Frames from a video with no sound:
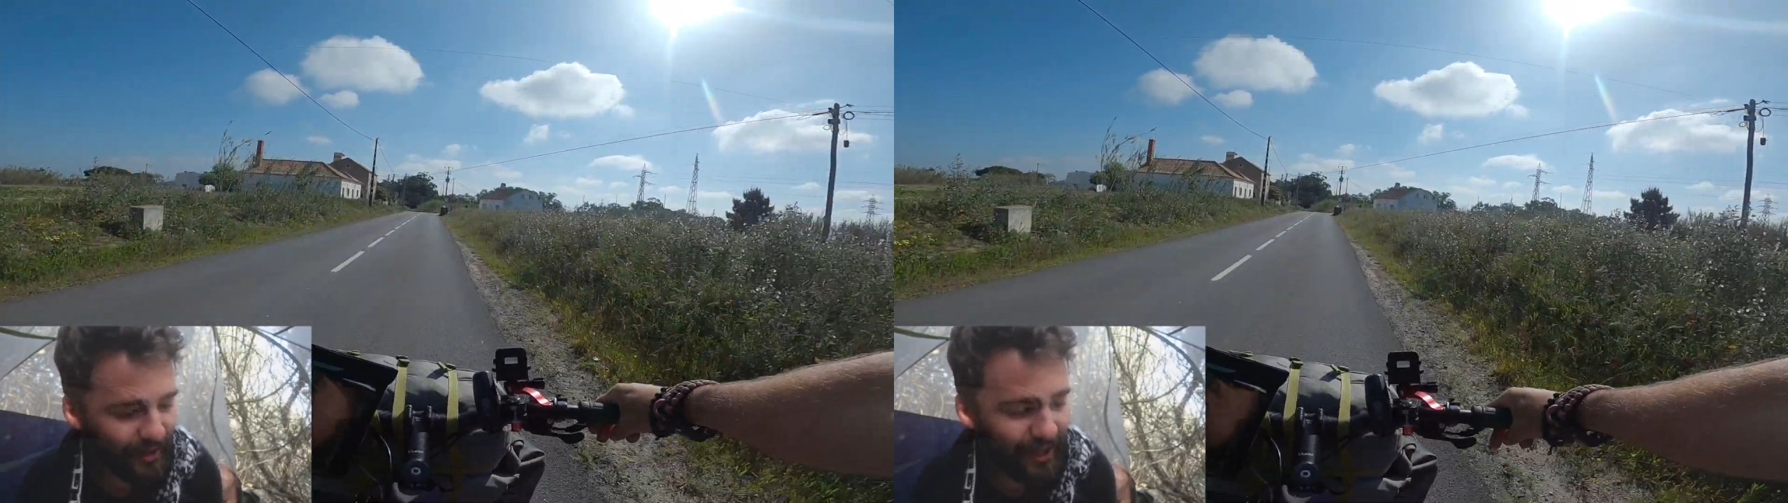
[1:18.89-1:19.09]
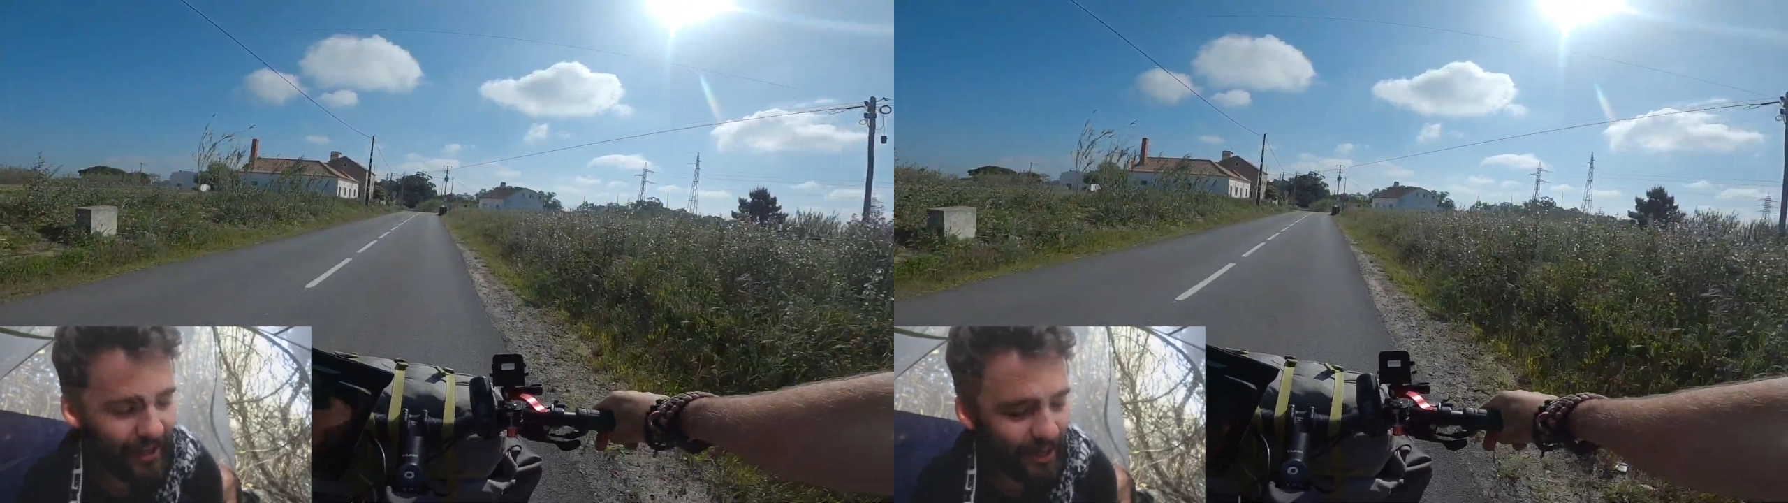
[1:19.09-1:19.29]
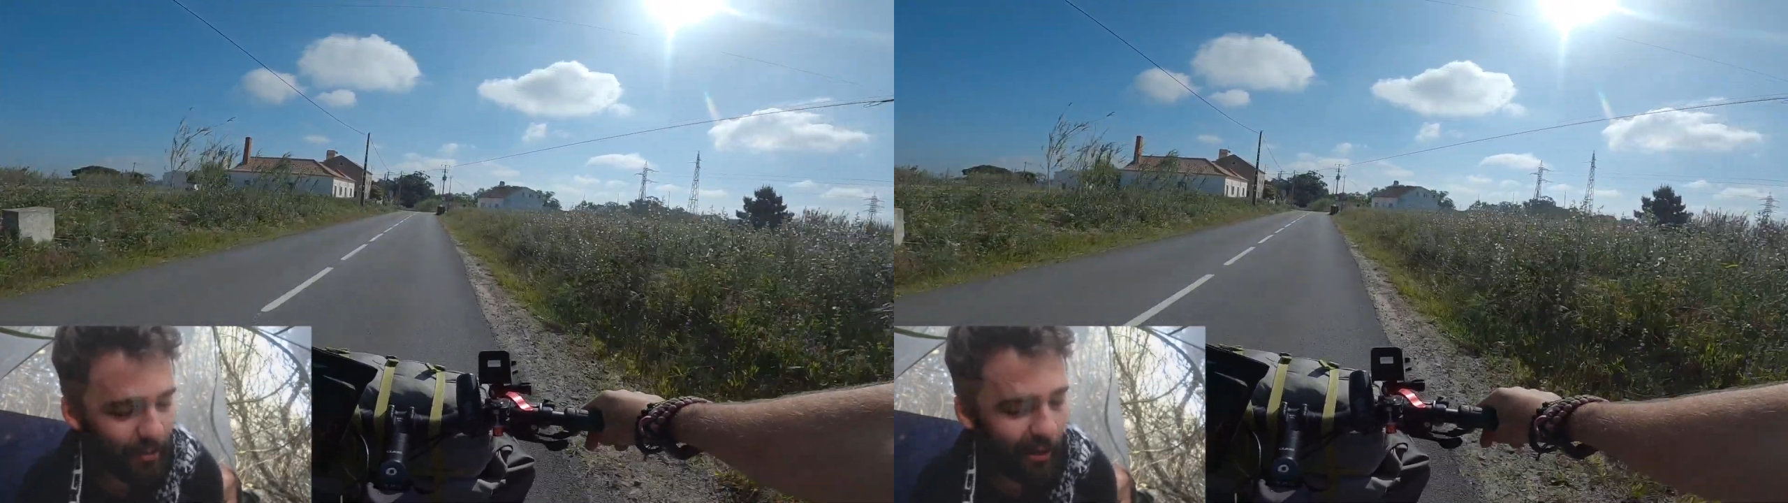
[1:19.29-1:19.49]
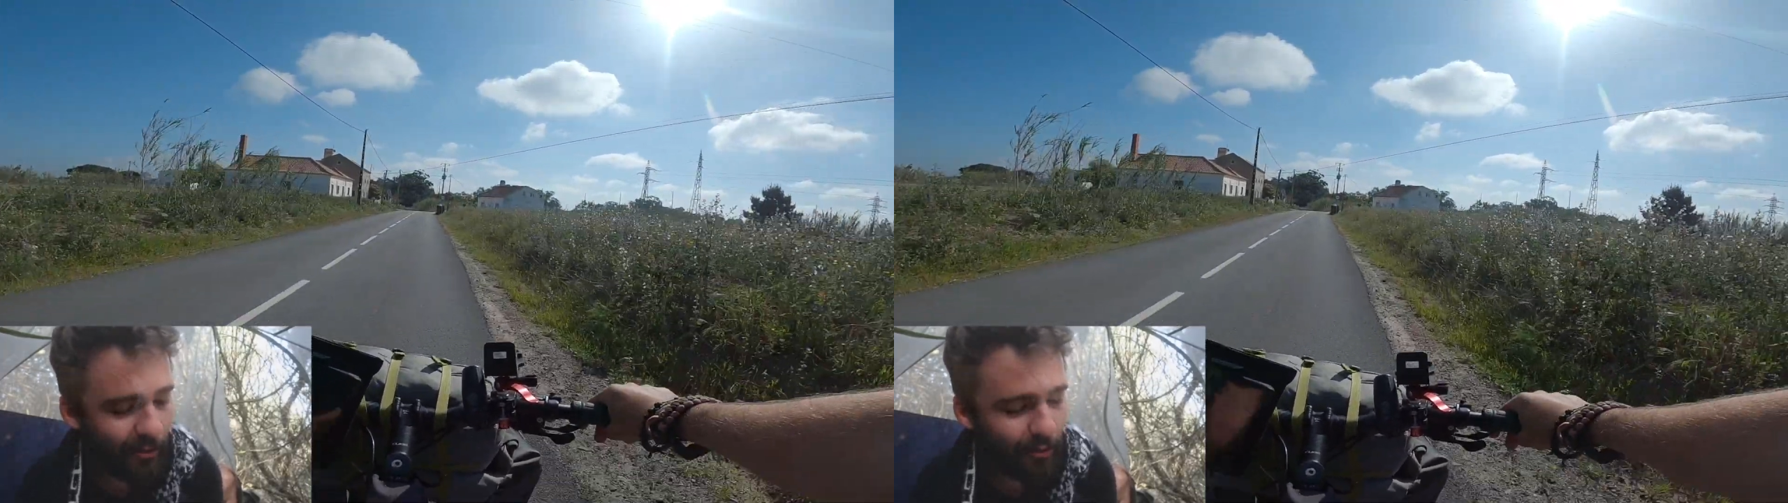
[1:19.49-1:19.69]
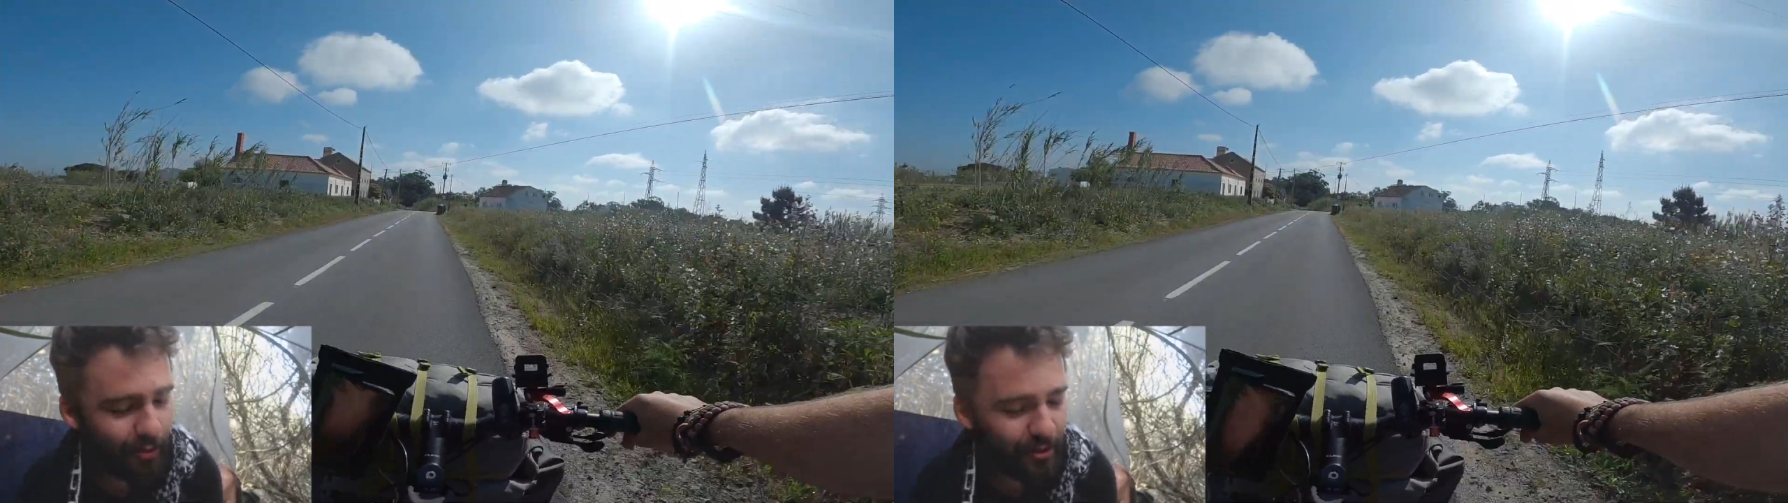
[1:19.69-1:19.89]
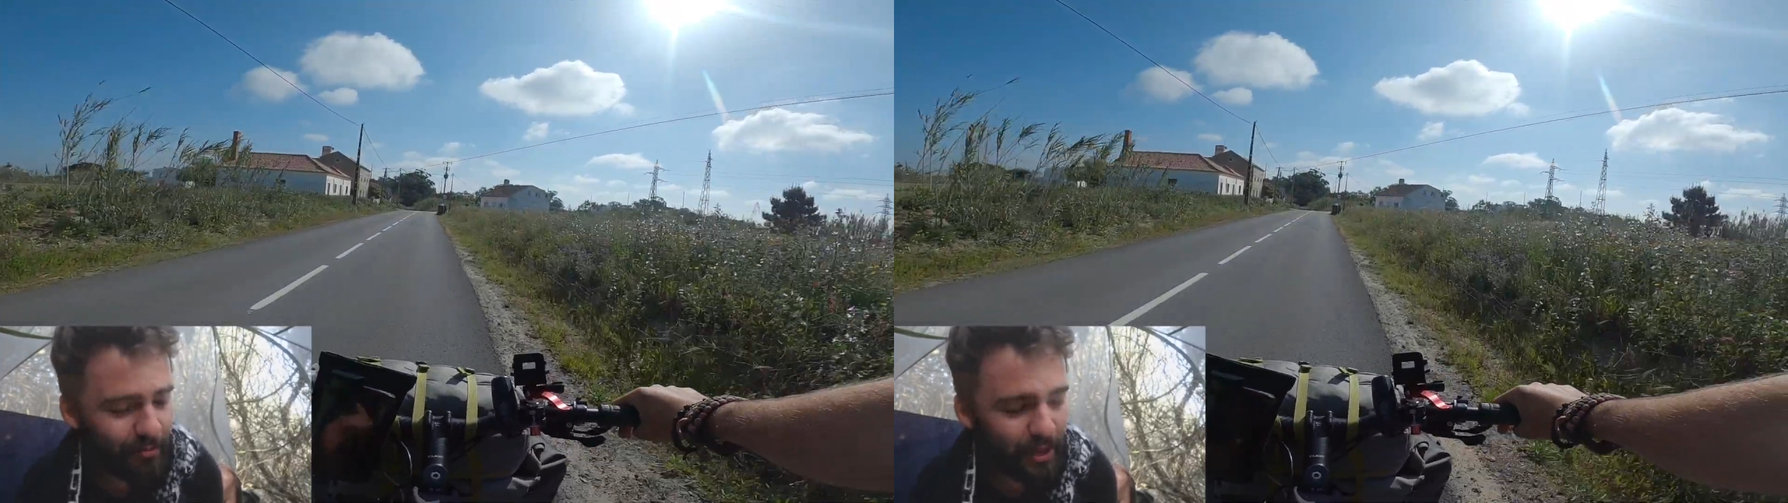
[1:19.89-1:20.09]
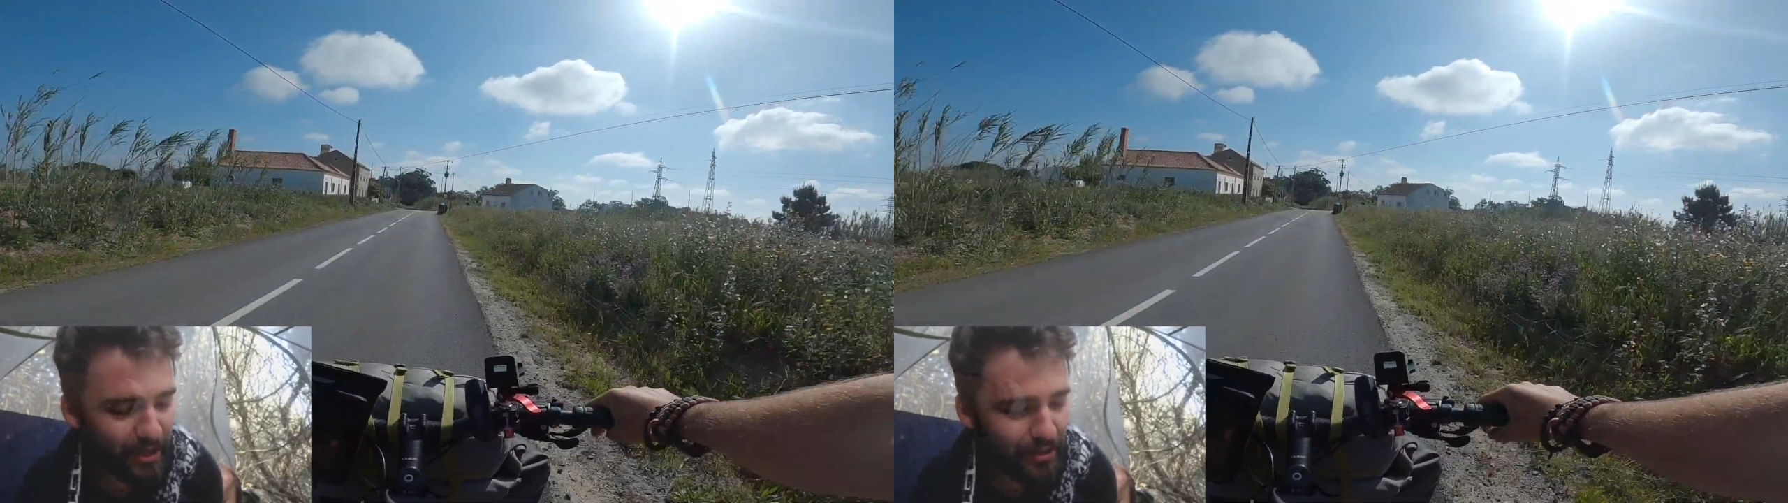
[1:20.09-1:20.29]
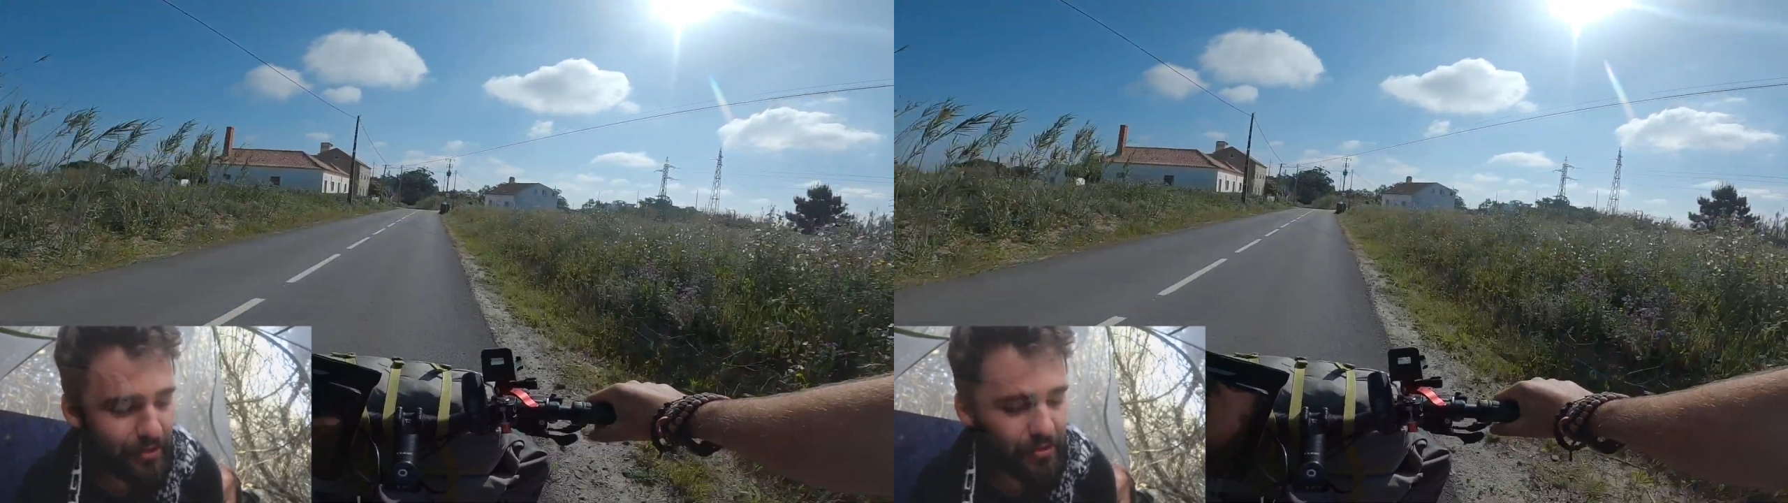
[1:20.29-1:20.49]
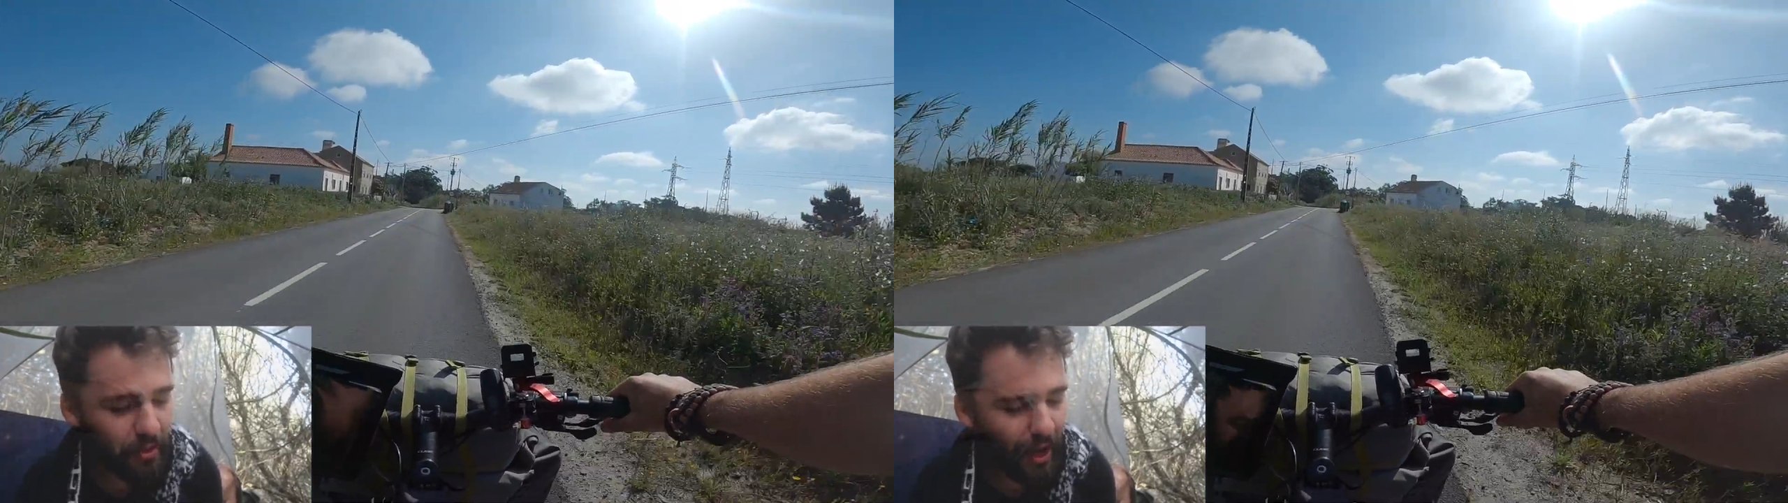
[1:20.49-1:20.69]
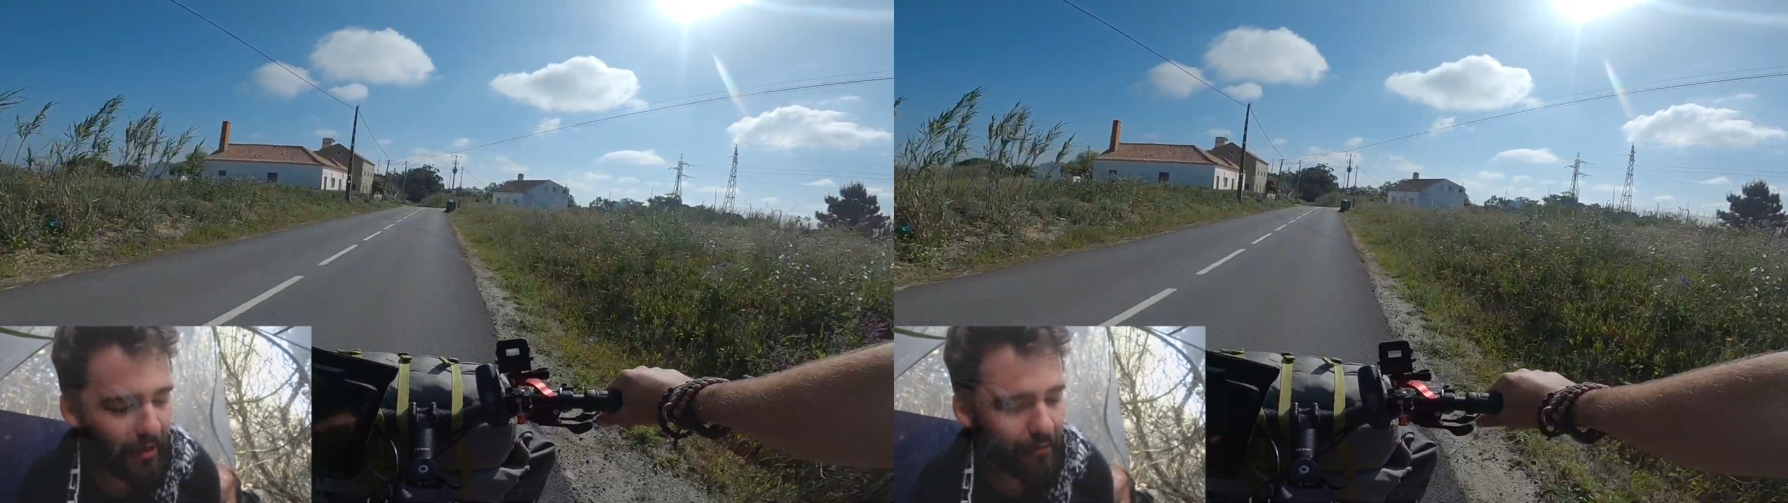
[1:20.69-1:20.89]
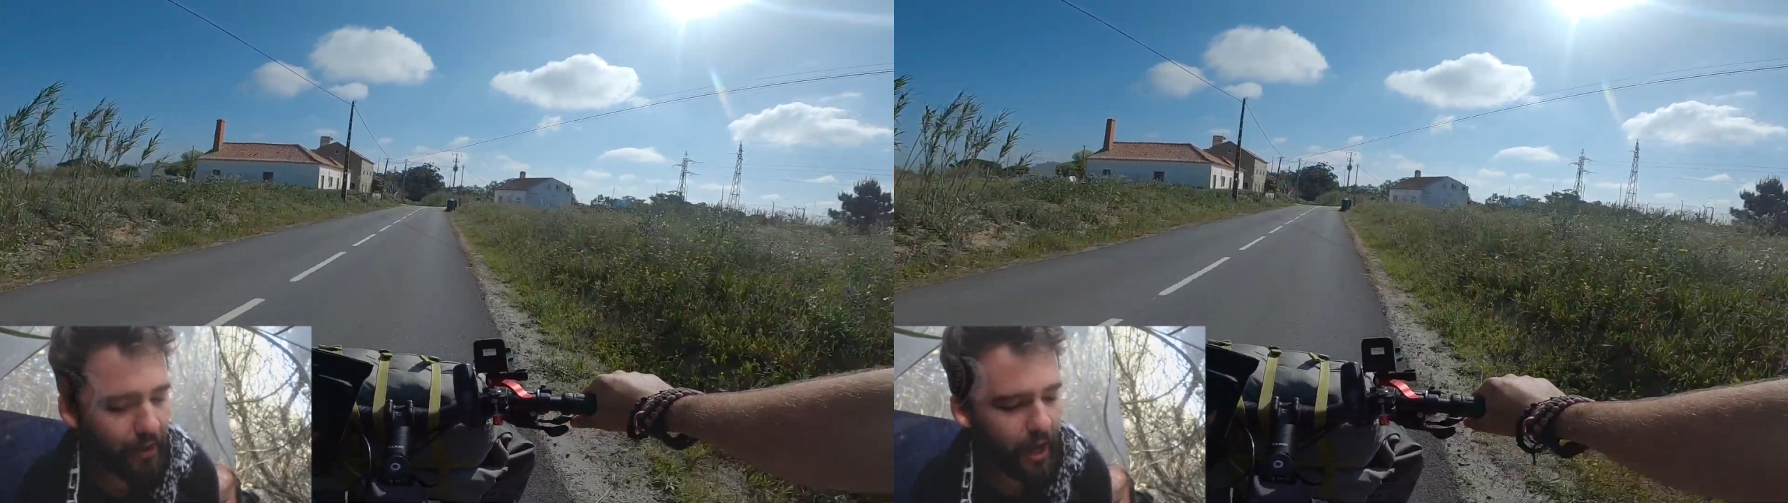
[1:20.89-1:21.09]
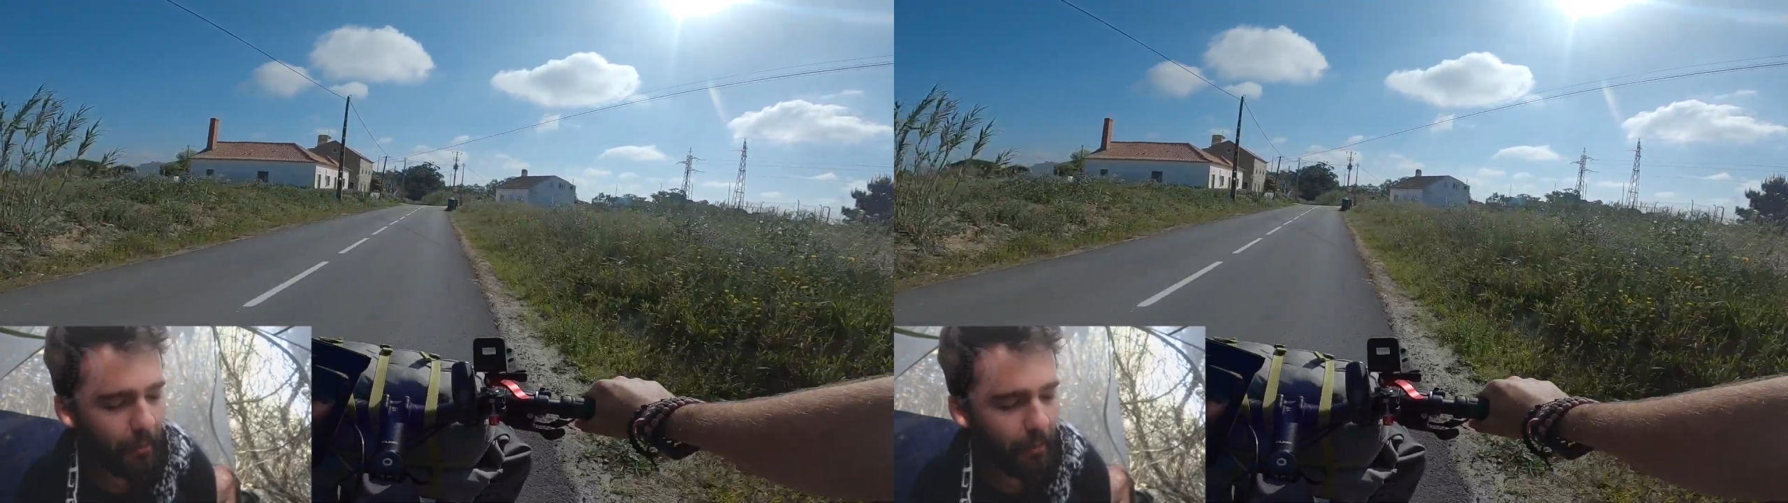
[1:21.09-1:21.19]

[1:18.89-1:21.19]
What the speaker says: Think about all the opinions you have,